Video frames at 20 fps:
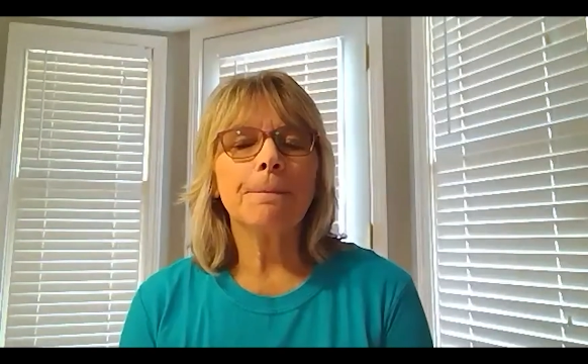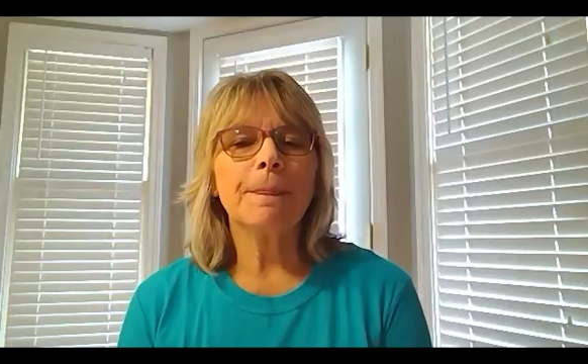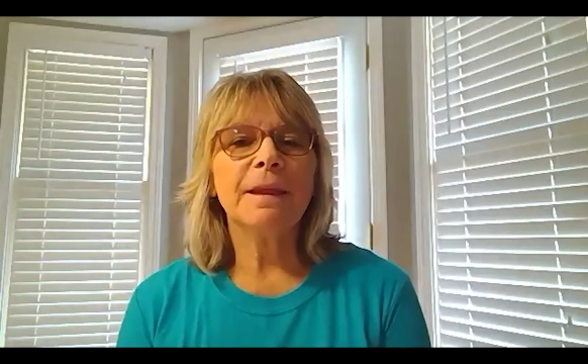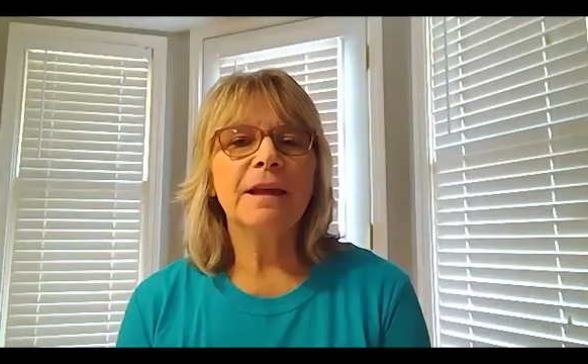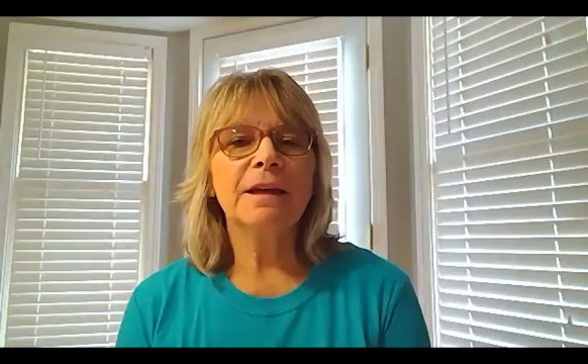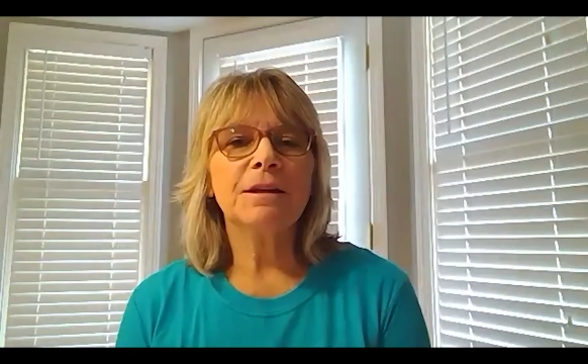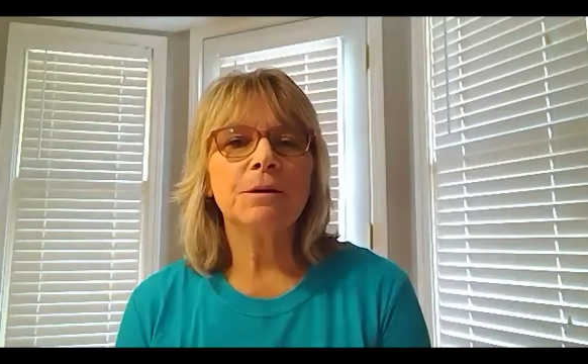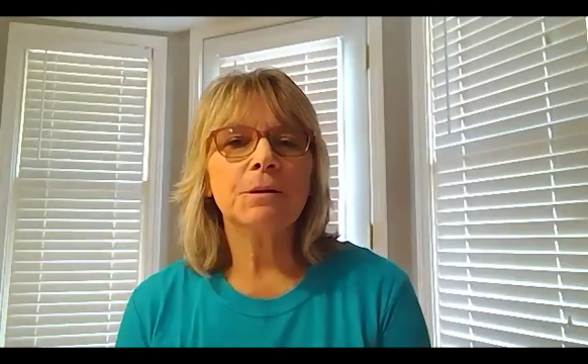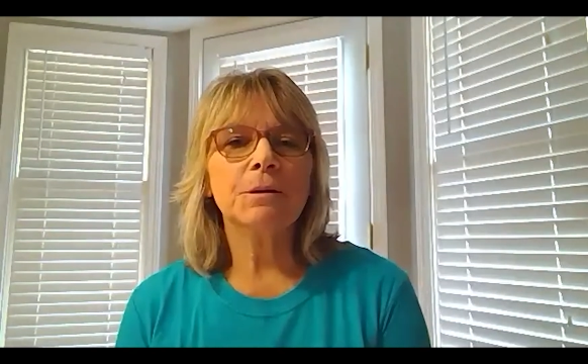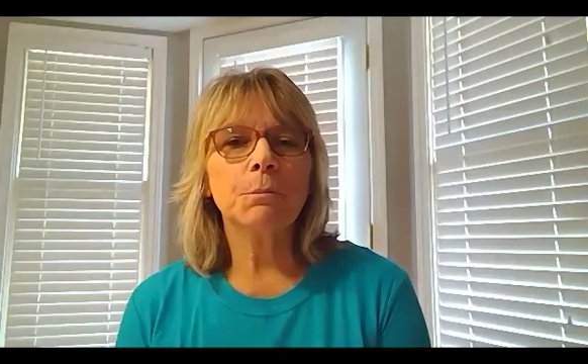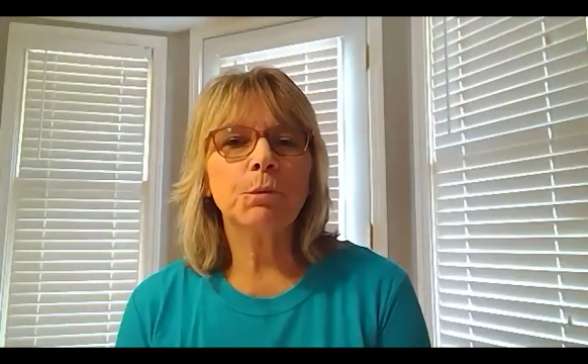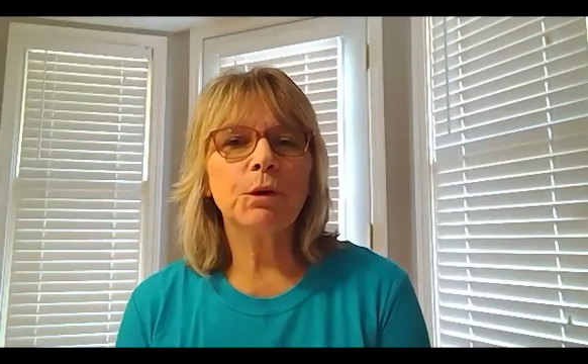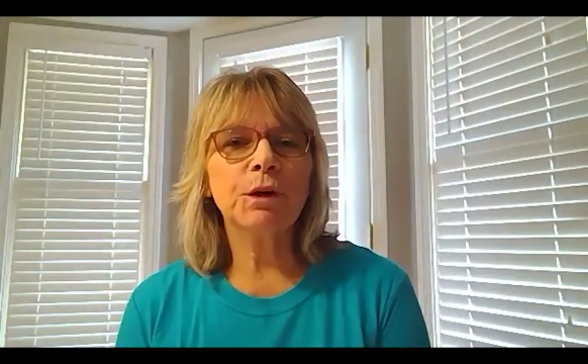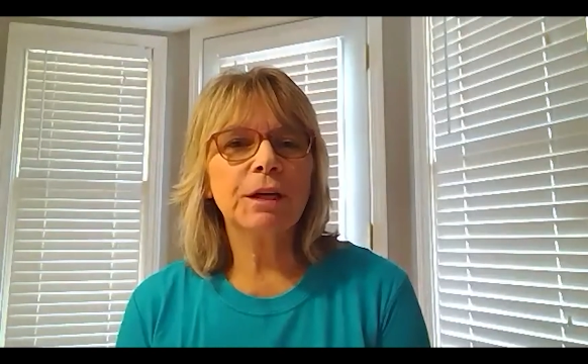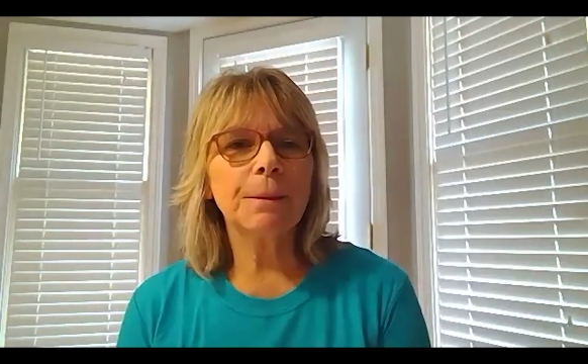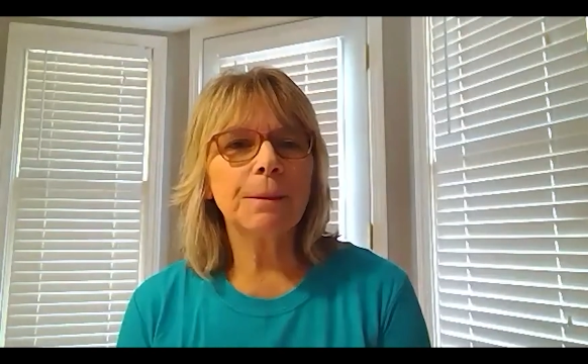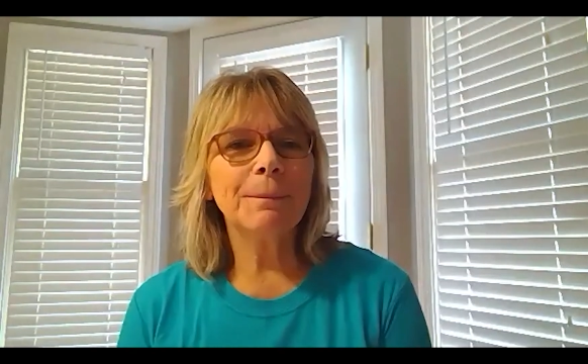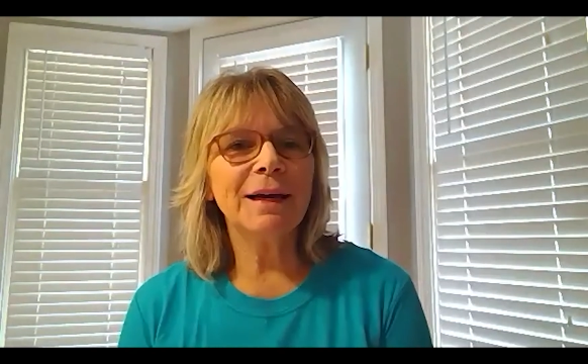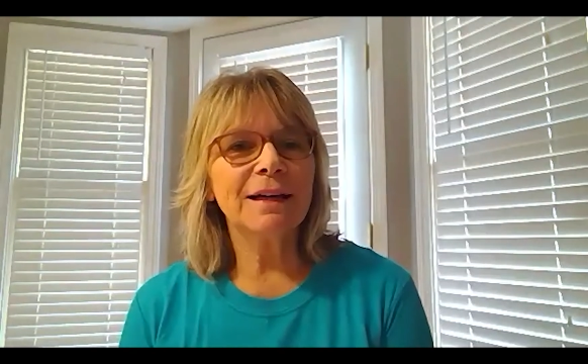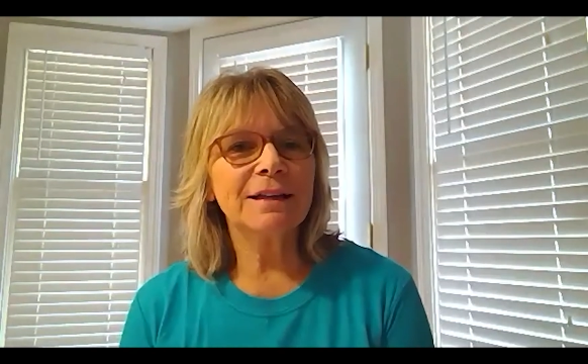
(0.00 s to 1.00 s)
and bring
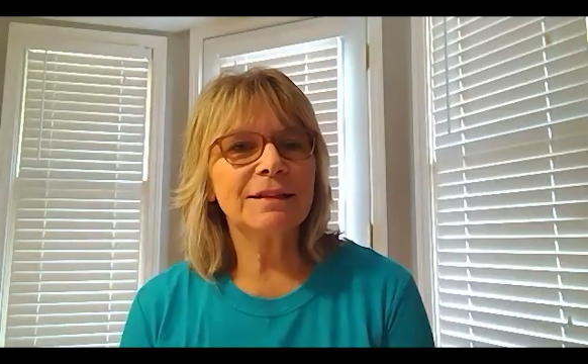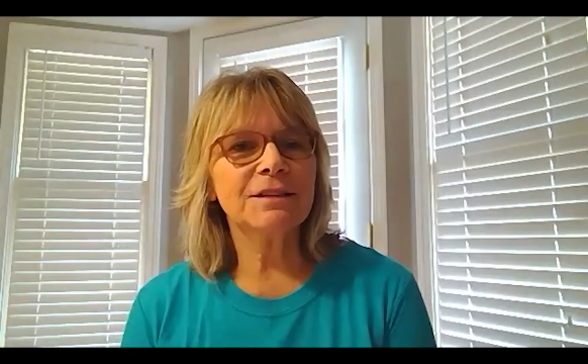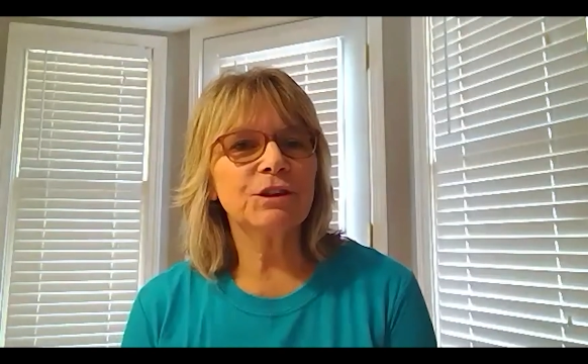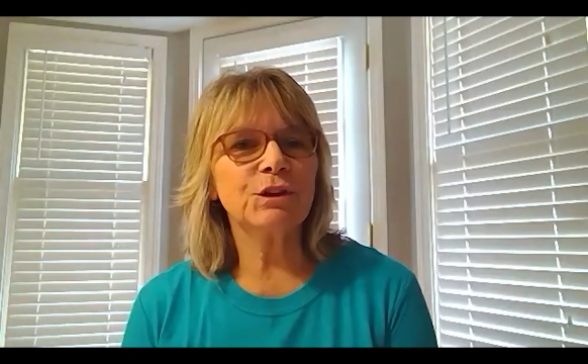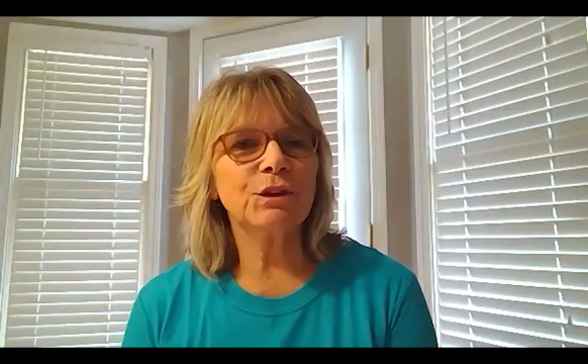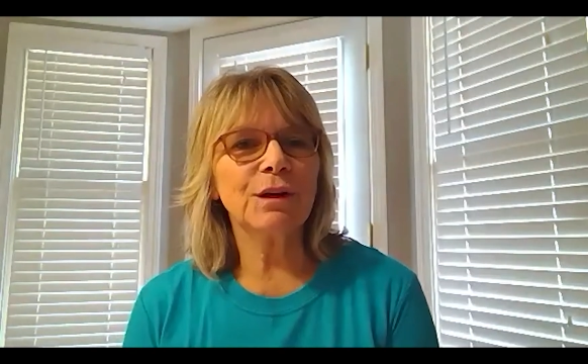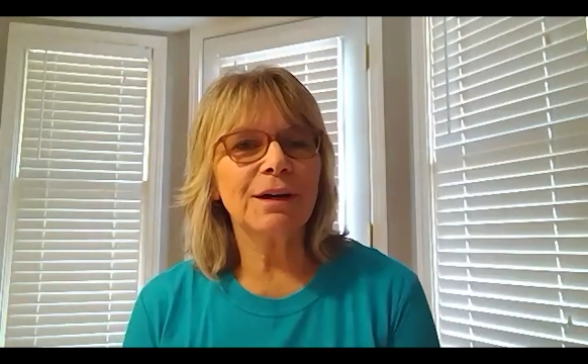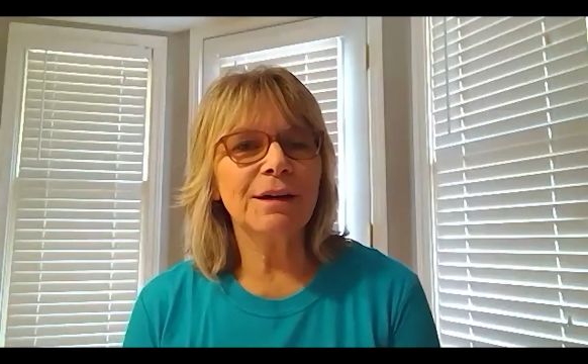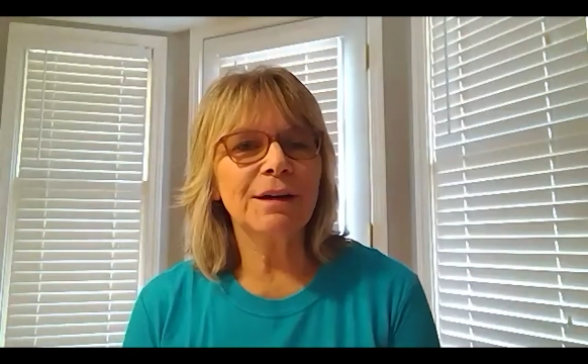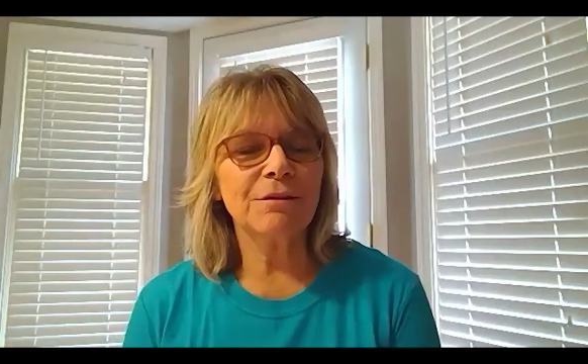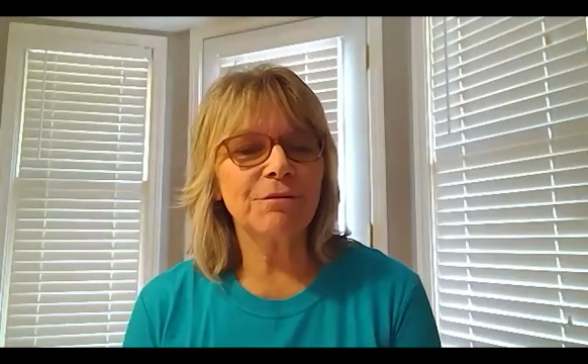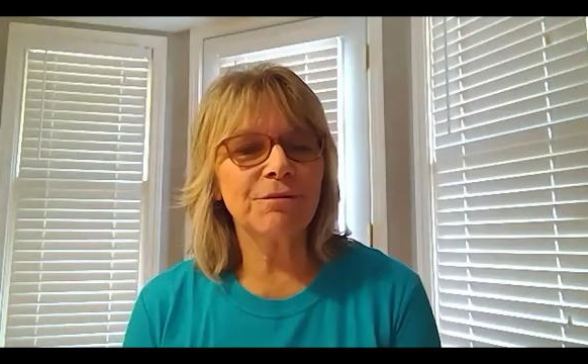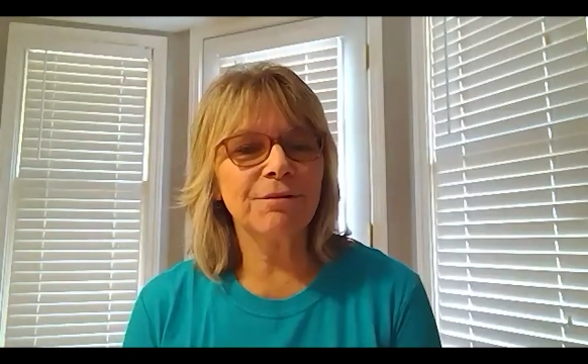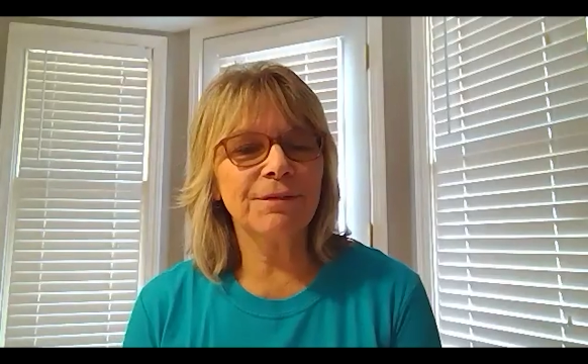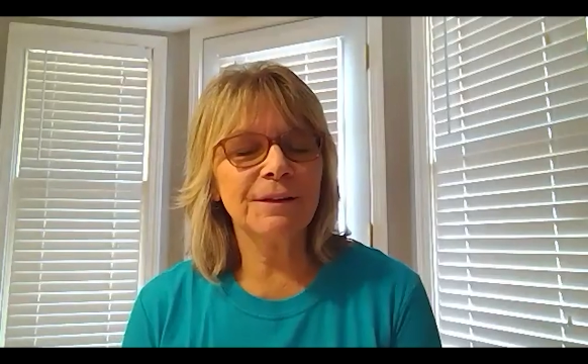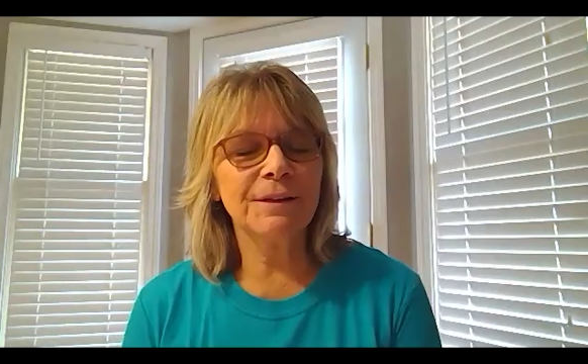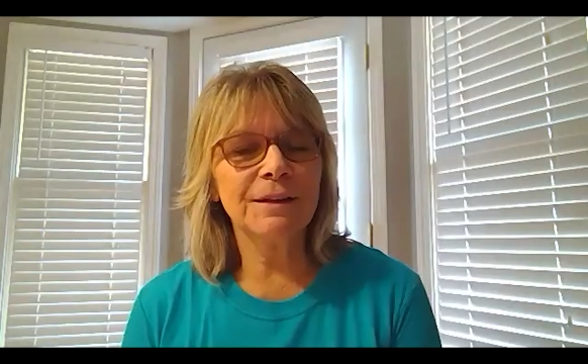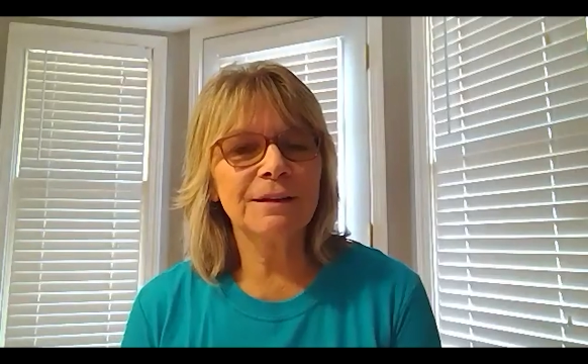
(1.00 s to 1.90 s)
it back to life.